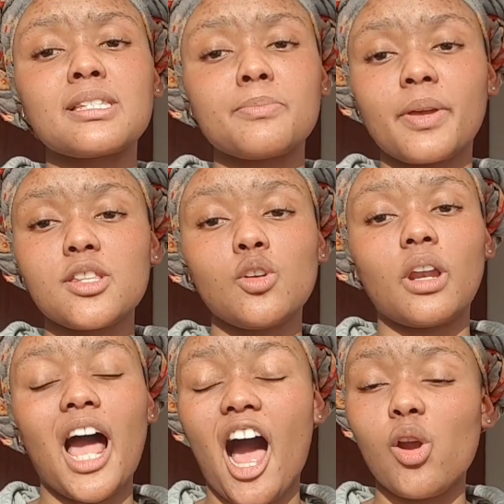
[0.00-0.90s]
It depends
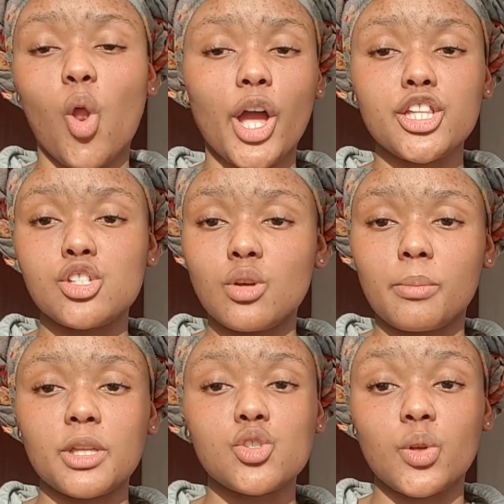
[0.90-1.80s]
on how long it
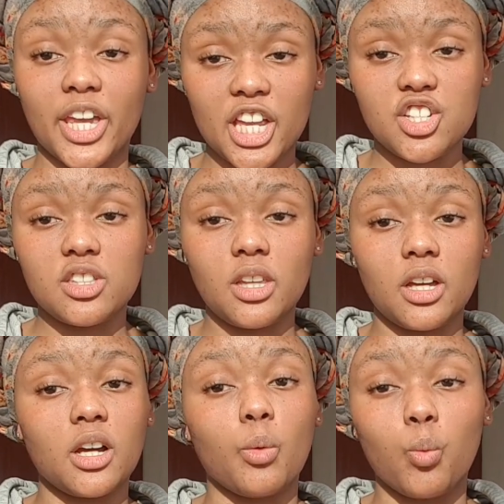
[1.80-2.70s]
took me to catch
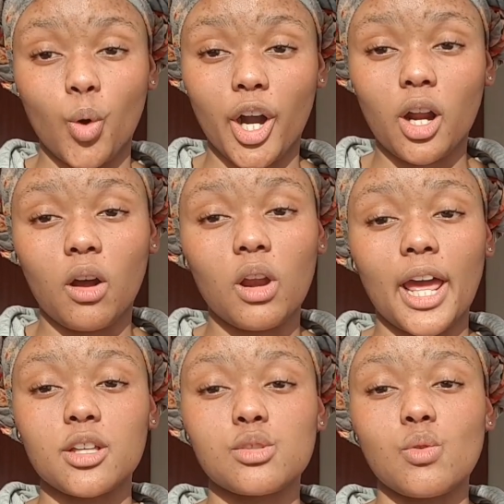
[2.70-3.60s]
the work or
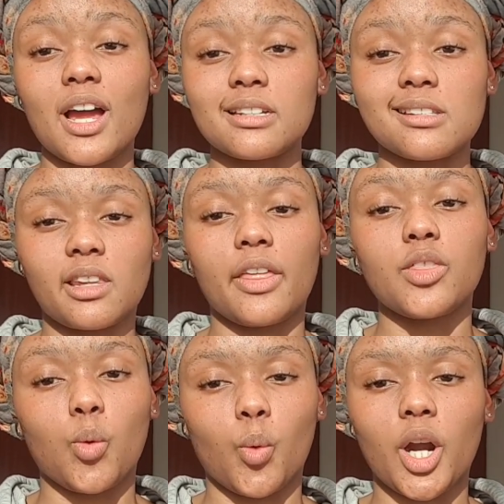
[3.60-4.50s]
like to
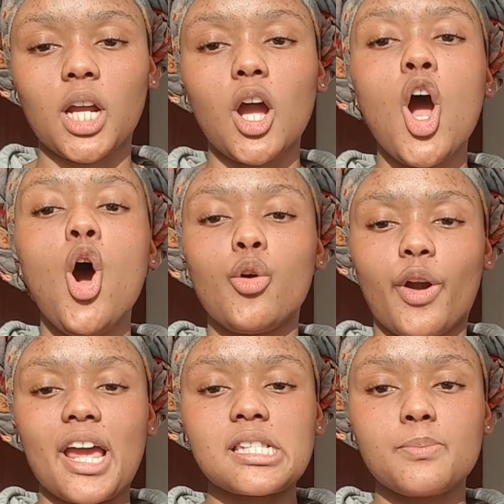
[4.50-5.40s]
understand the work,
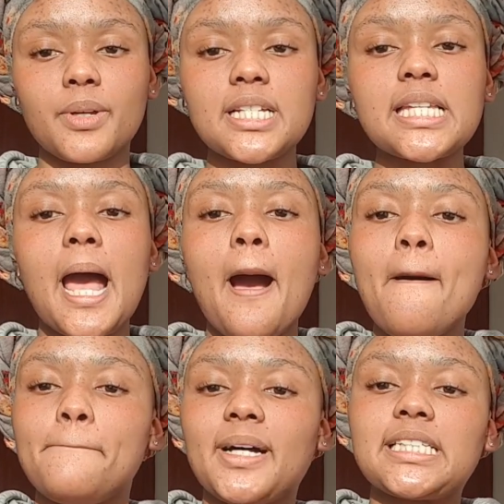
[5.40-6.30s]
grasp it.
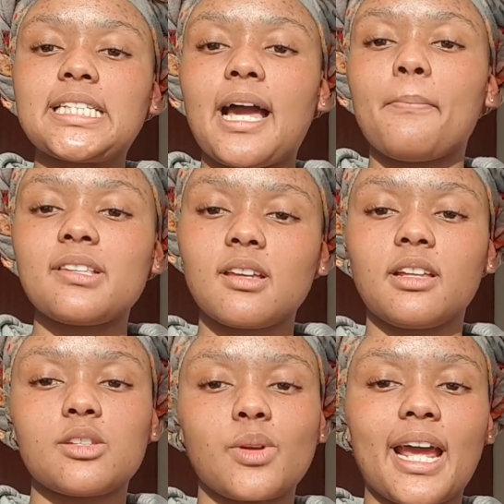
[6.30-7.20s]
But yeah,
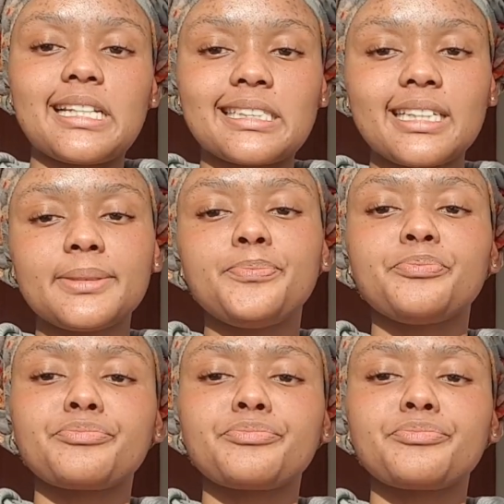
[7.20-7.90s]
basically that's what I did.